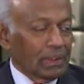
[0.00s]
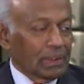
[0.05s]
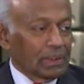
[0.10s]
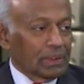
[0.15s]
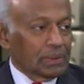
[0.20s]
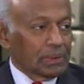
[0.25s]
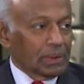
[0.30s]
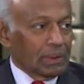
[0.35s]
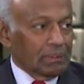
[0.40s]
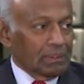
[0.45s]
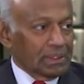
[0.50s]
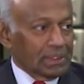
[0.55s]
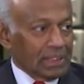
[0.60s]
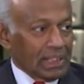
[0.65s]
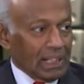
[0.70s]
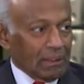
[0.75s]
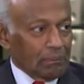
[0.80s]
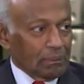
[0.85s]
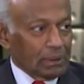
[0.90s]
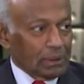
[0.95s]
So I was
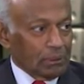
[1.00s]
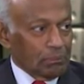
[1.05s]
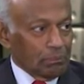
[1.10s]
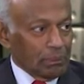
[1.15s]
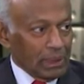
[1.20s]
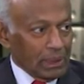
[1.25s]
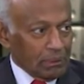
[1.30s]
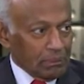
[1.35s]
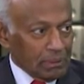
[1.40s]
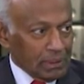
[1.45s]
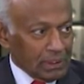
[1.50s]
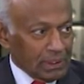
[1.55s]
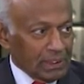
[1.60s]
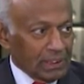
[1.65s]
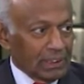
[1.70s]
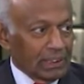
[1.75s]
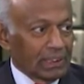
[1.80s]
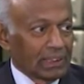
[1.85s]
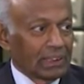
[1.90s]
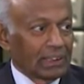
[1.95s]
able to meet with
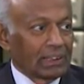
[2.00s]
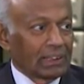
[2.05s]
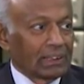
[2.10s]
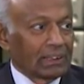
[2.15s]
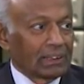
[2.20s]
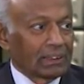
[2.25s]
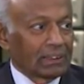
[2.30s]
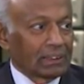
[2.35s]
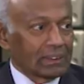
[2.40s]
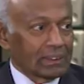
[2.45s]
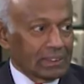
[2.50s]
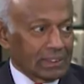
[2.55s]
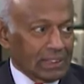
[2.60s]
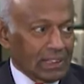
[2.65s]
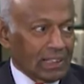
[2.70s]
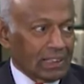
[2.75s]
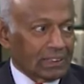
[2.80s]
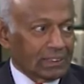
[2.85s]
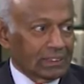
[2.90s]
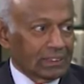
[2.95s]
the
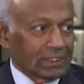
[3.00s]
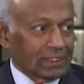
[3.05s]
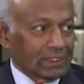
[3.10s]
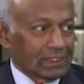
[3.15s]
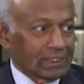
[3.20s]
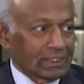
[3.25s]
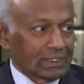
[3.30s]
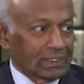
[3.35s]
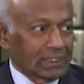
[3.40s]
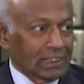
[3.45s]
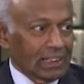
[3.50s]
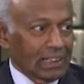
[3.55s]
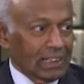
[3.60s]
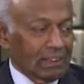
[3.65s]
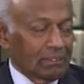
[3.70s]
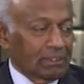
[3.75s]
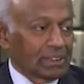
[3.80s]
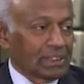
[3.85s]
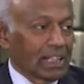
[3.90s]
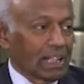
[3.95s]
director and
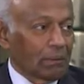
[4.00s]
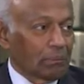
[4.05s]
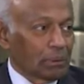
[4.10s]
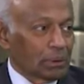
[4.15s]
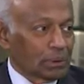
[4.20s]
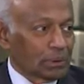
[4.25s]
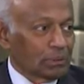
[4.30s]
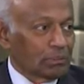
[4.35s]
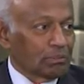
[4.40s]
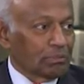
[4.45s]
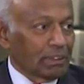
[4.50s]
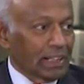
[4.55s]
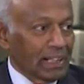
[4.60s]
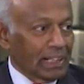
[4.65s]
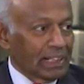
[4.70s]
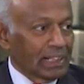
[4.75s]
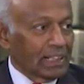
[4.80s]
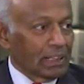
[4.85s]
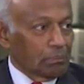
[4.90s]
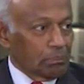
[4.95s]
I was able to
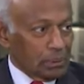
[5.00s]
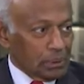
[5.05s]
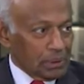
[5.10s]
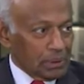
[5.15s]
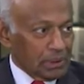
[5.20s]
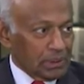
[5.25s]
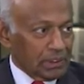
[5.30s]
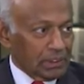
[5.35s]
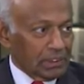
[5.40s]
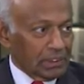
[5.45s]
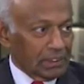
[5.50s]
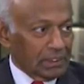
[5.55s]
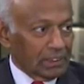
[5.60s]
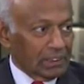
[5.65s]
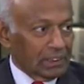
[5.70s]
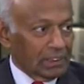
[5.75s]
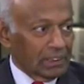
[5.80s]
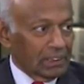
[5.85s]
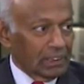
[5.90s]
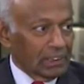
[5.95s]
find a position.
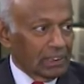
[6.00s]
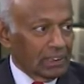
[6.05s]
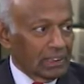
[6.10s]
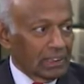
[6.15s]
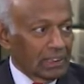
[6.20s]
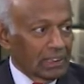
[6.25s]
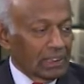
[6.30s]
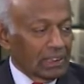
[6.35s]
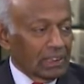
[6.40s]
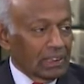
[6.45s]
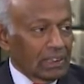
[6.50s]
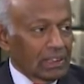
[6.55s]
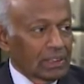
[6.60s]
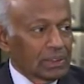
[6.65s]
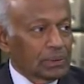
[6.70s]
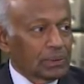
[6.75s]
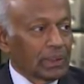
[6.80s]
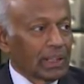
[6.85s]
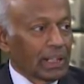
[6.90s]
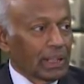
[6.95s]

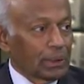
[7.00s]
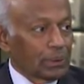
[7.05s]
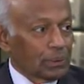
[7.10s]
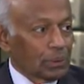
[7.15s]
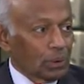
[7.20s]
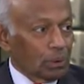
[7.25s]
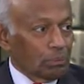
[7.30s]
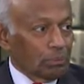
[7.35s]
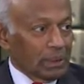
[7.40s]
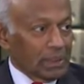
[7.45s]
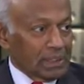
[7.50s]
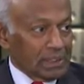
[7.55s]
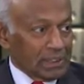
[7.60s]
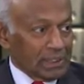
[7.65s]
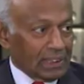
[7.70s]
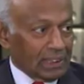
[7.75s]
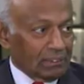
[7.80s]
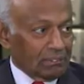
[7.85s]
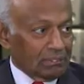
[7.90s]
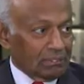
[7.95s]
So I enrolled
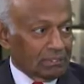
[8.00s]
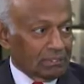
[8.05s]
myself.